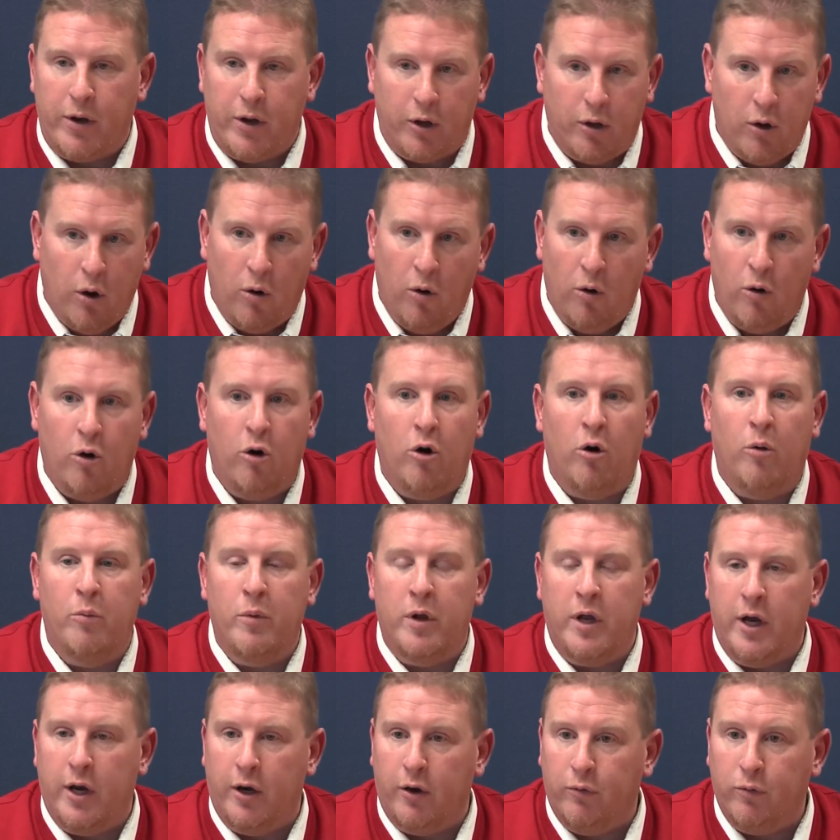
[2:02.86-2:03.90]
When you go
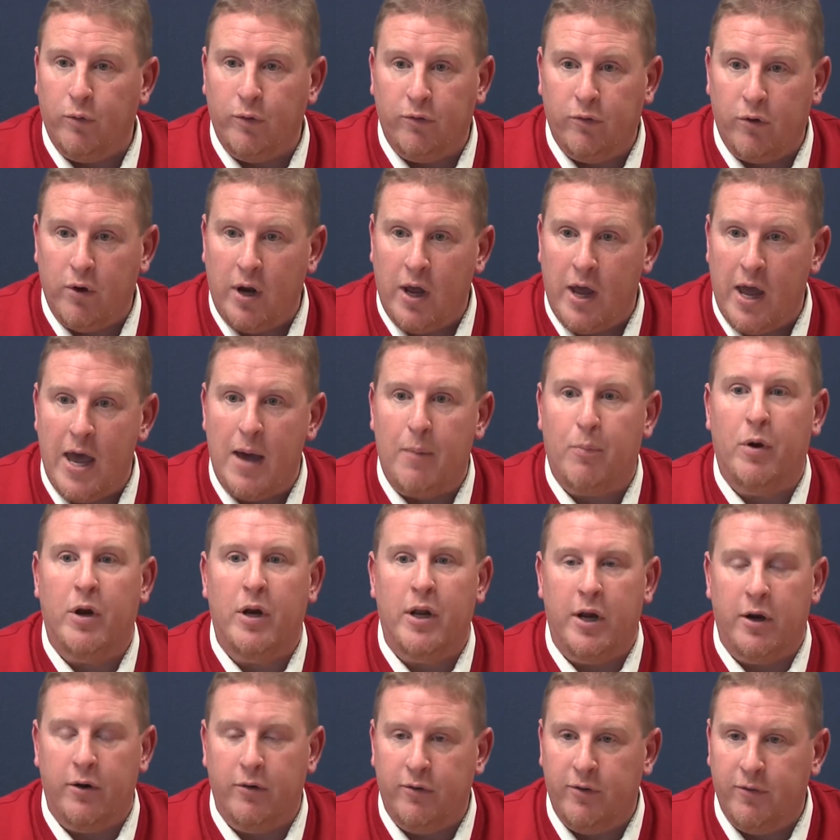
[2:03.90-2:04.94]
home, here's what's going to
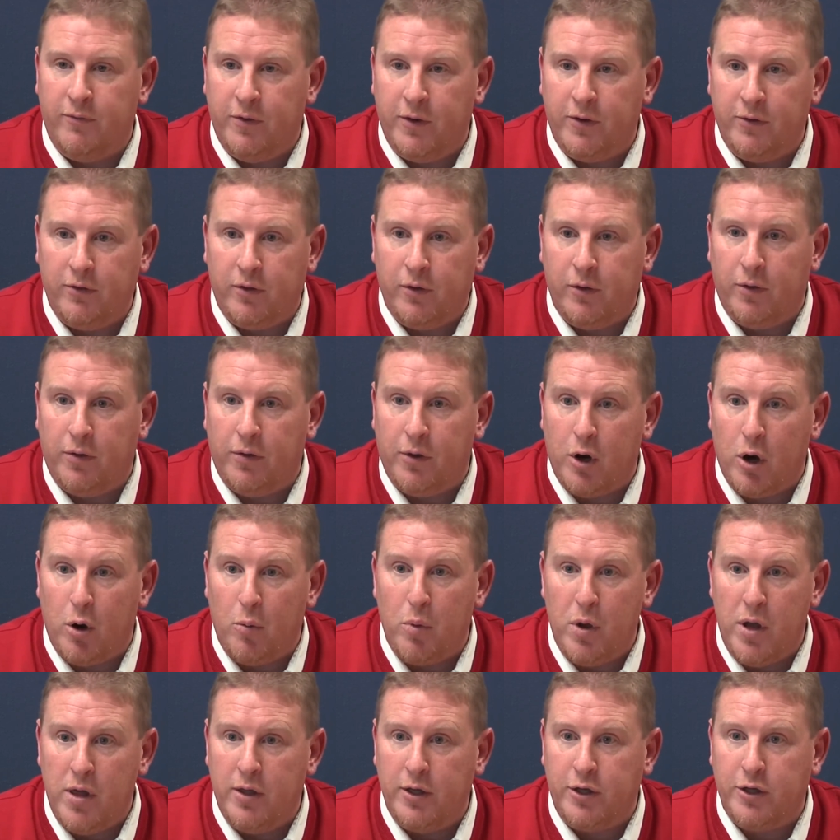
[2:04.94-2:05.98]
happen, here's the physical
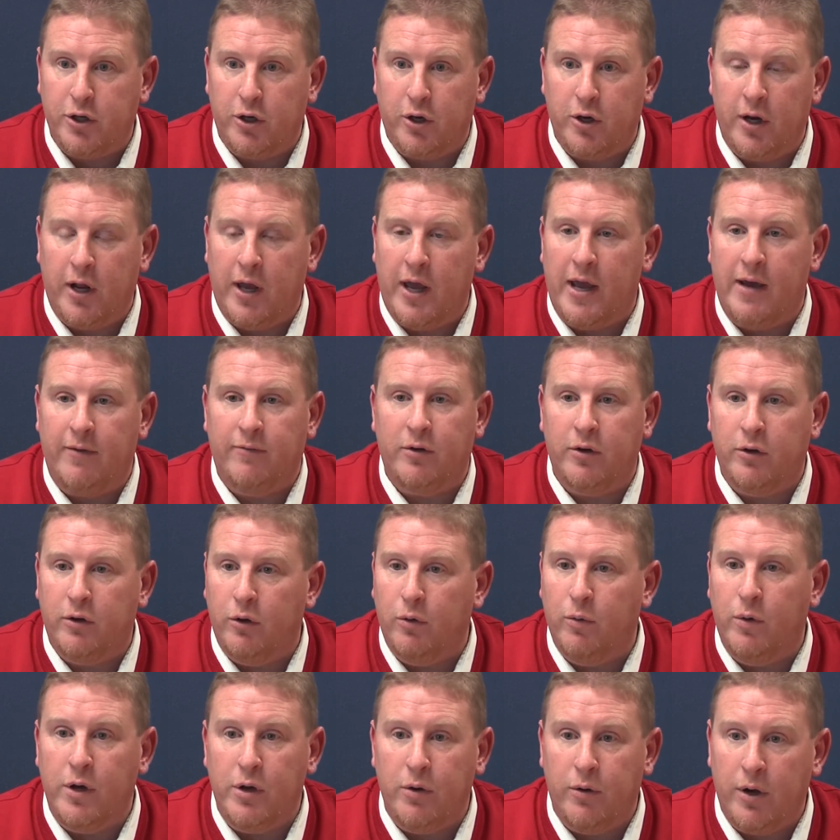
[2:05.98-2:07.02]
therapy that you're going to have to
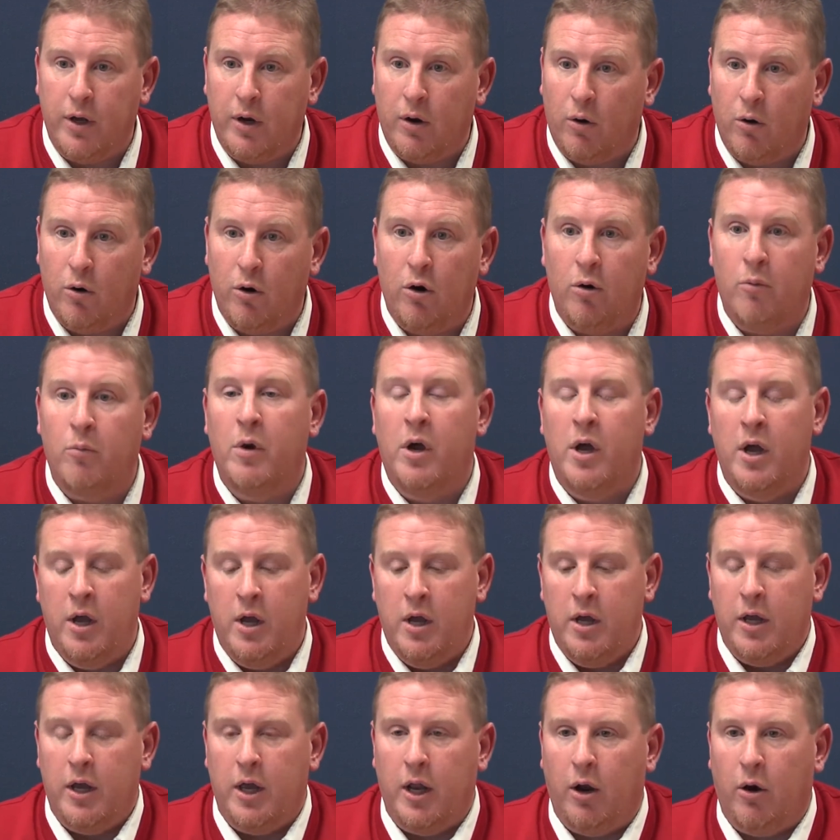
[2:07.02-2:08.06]
do when you get home.
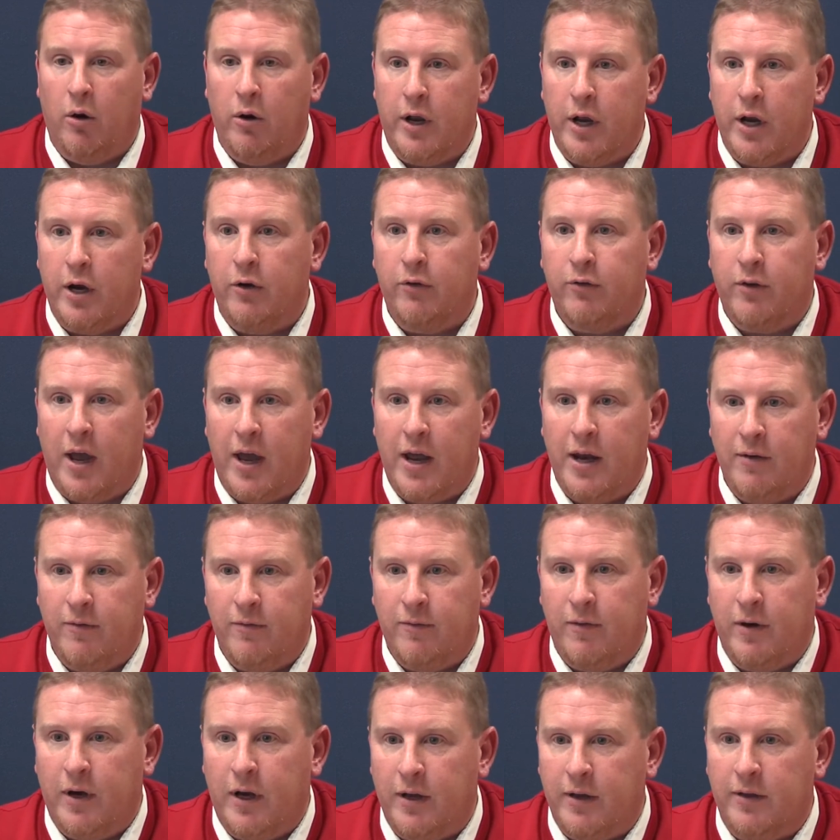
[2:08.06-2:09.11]
You know, here's kind
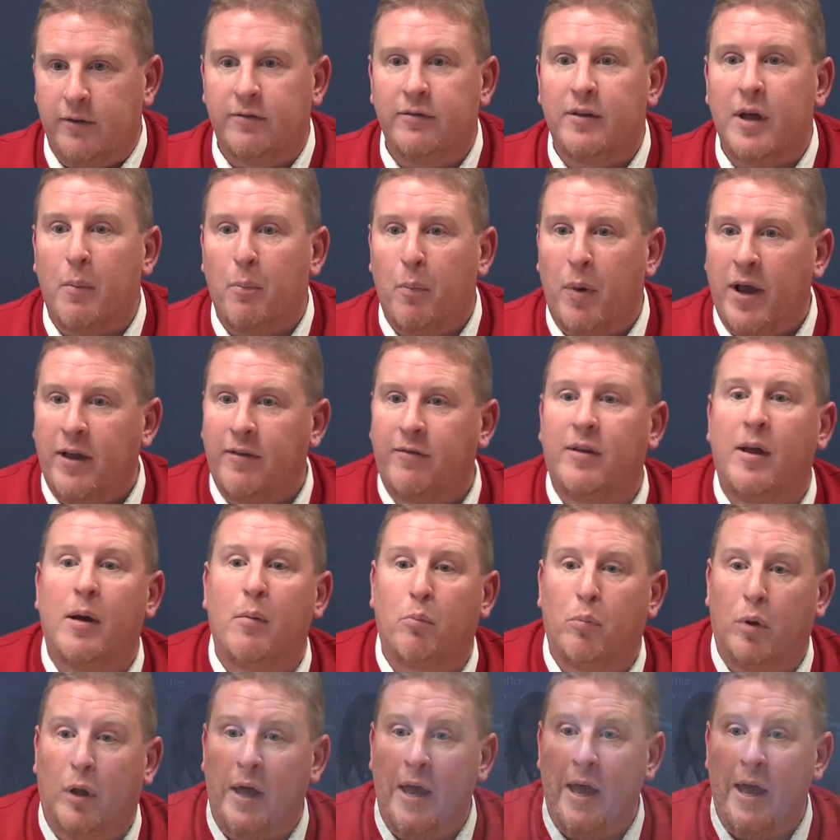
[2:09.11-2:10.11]
of a step-by-step